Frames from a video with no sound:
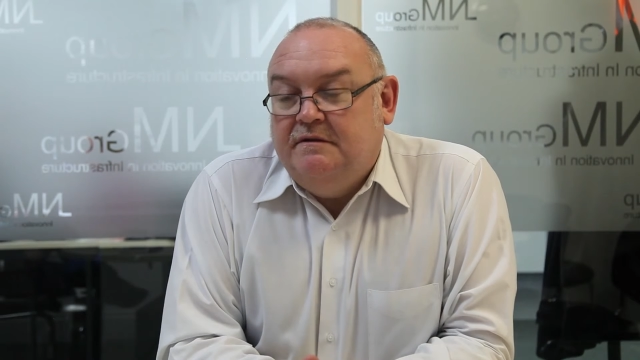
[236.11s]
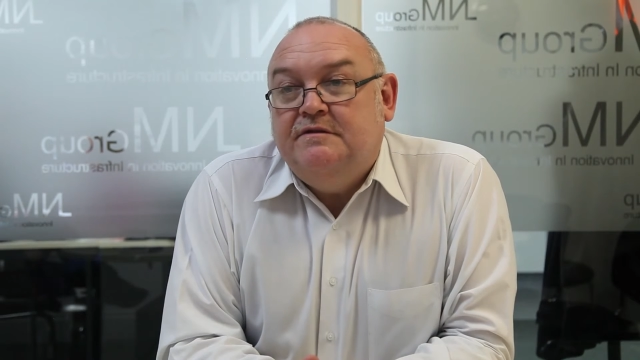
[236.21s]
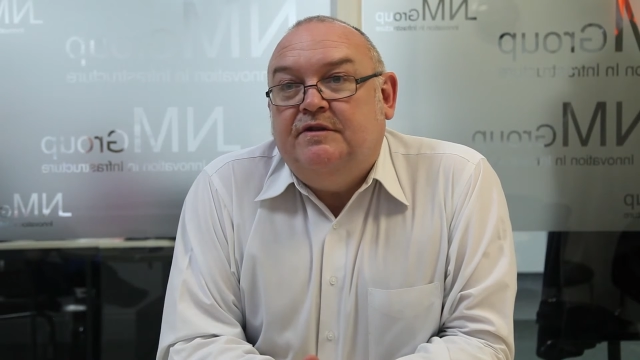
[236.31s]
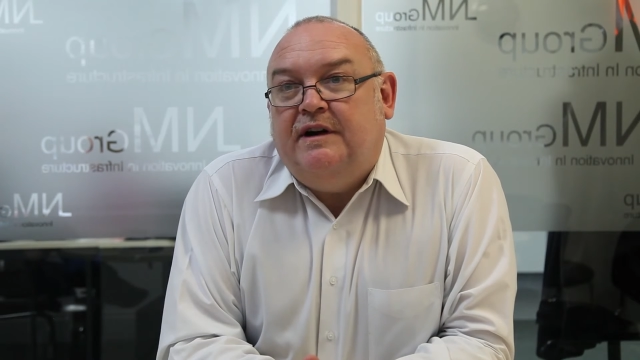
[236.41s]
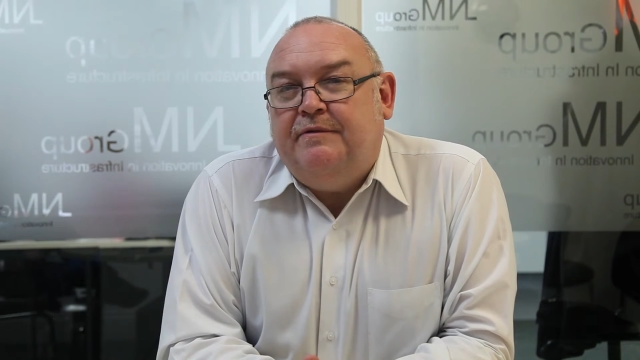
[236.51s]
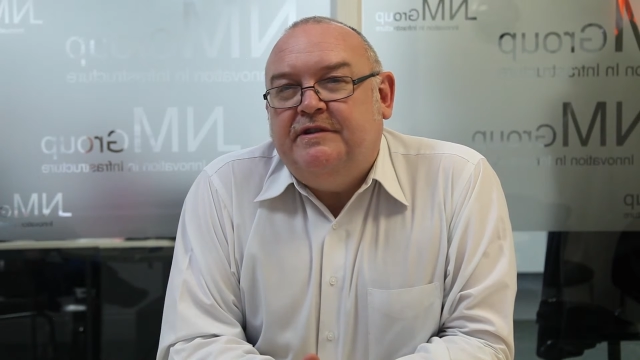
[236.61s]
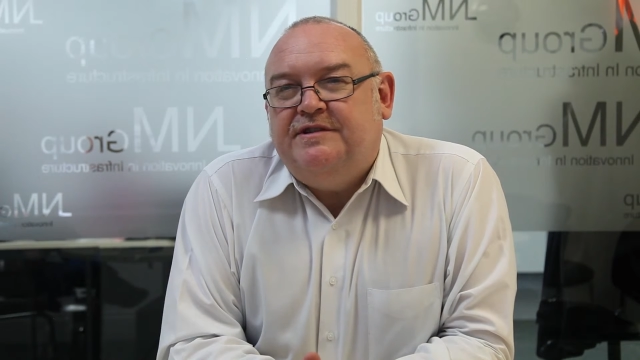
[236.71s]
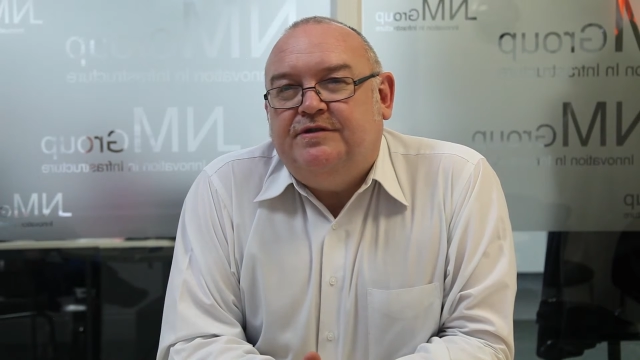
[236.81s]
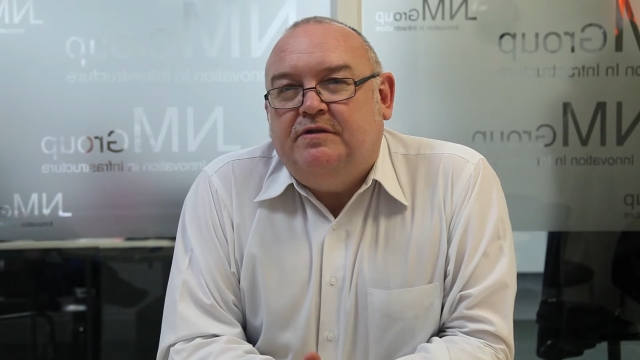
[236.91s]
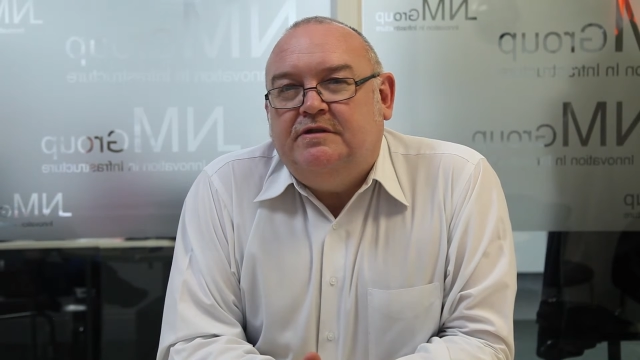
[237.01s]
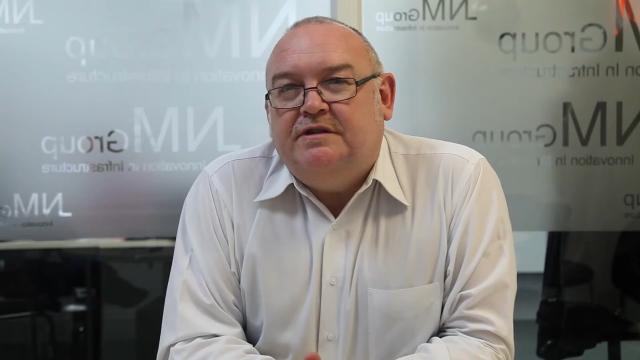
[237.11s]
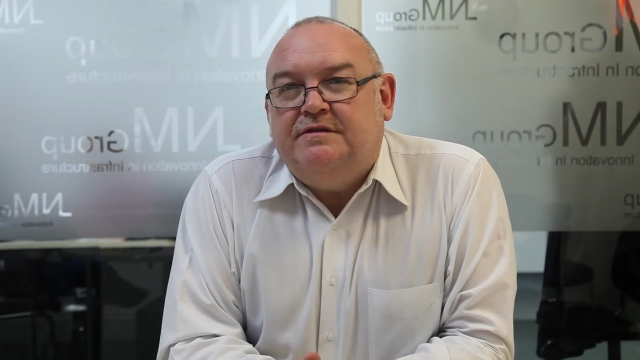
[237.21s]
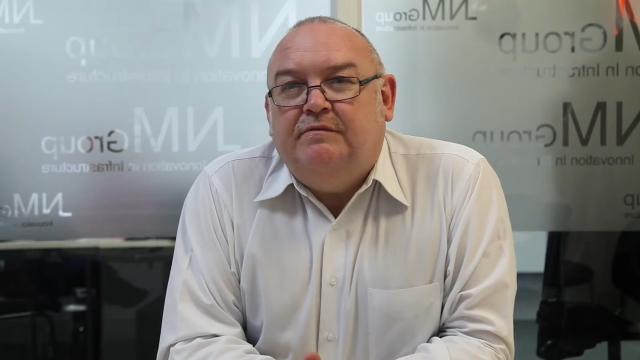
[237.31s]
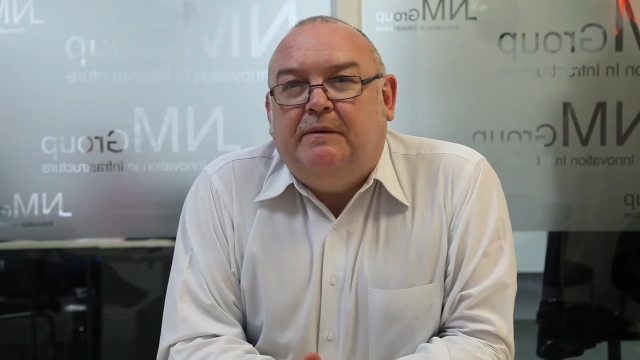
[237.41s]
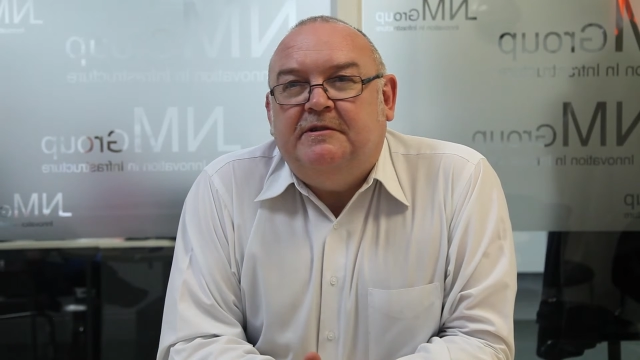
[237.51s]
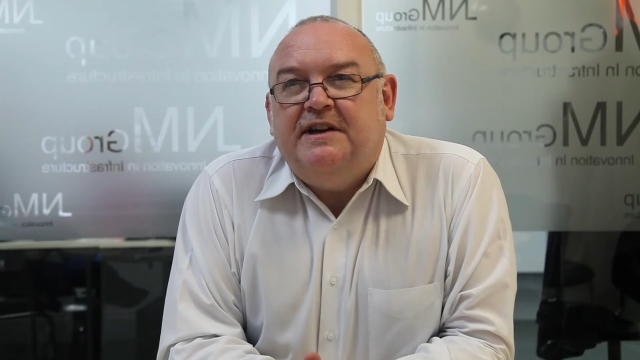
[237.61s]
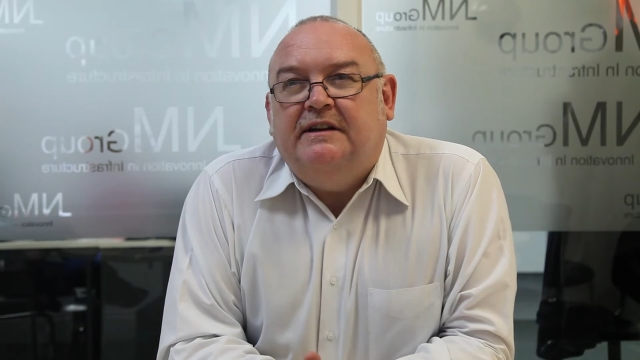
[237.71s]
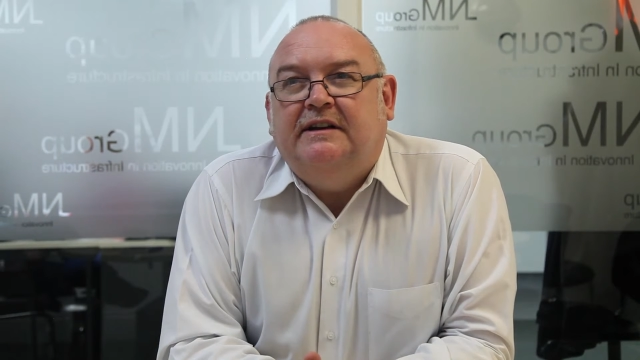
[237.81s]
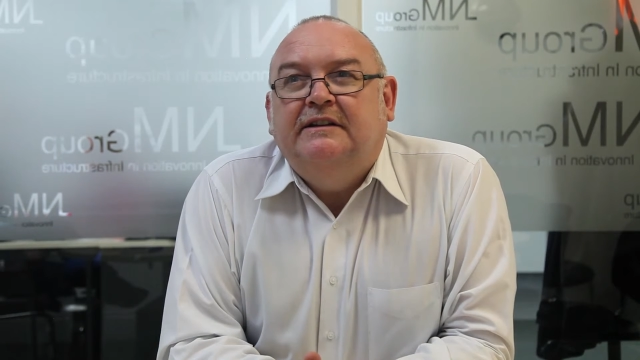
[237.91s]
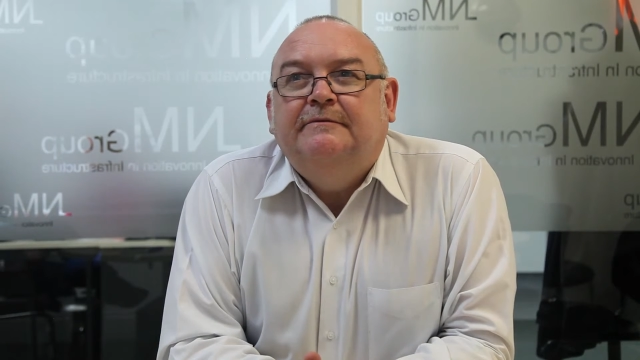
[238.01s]
So how are the structures
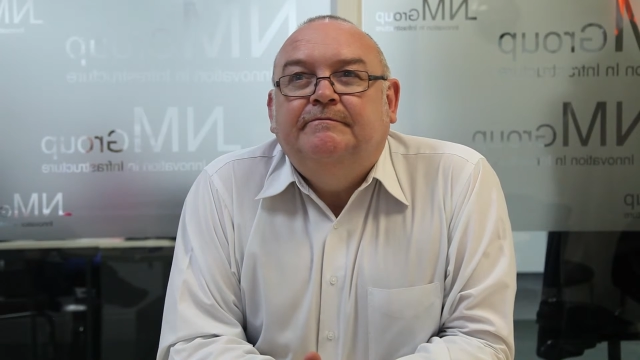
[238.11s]
represented?